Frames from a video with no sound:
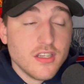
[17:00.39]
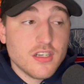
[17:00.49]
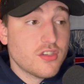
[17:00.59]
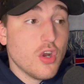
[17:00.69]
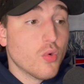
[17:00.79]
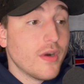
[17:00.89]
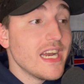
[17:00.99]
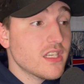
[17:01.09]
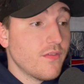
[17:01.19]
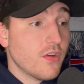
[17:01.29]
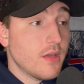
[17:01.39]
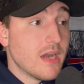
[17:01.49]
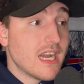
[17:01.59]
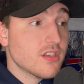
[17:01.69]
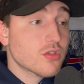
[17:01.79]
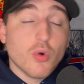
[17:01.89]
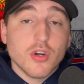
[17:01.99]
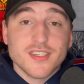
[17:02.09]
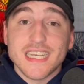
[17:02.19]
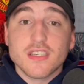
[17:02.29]
There's no reason for them not to score
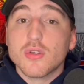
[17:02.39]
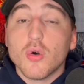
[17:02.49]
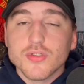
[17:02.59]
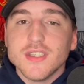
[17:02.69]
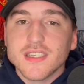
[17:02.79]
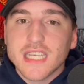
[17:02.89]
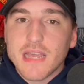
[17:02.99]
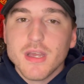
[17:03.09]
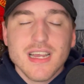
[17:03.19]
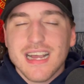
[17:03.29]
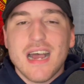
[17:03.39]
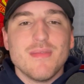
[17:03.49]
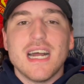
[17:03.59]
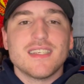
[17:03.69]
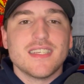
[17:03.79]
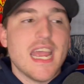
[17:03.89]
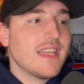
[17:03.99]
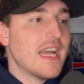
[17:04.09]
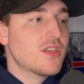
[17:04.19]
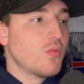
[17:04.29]
6 goals in this game. I'm not saying
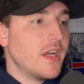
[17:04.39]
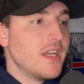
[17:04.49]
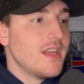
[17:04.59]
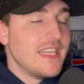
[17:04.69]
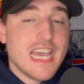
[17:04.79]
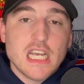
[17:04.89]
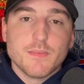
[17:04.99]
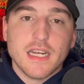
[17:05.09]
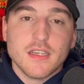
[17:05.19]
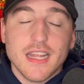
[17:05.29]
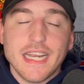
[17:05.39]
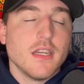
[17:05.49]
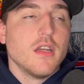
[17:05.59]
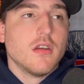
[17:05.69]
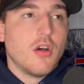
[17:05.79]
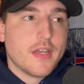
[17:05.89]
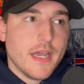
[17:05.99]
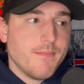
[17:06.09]
that's what the okay,